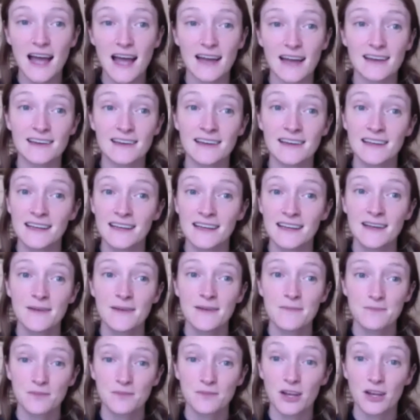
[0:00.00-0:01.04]
And,
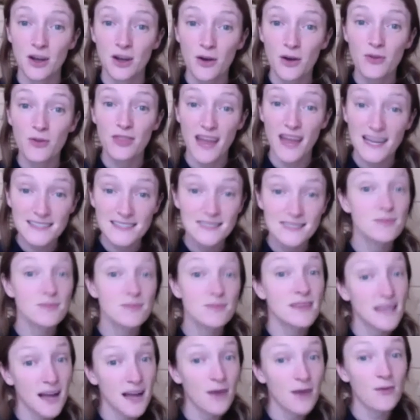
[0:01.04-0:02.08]
you know, that's
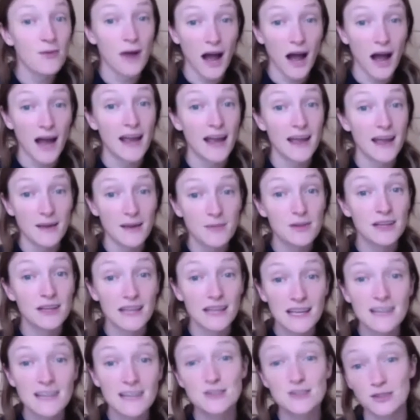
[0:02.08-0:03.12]
something I, I am
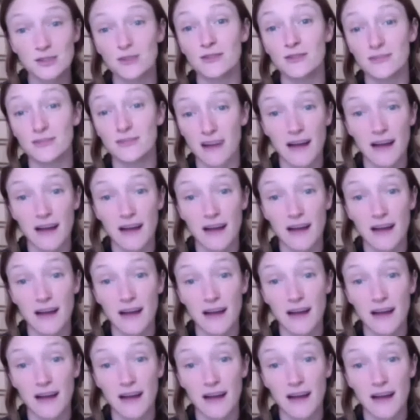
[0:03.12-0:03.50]
clinging to.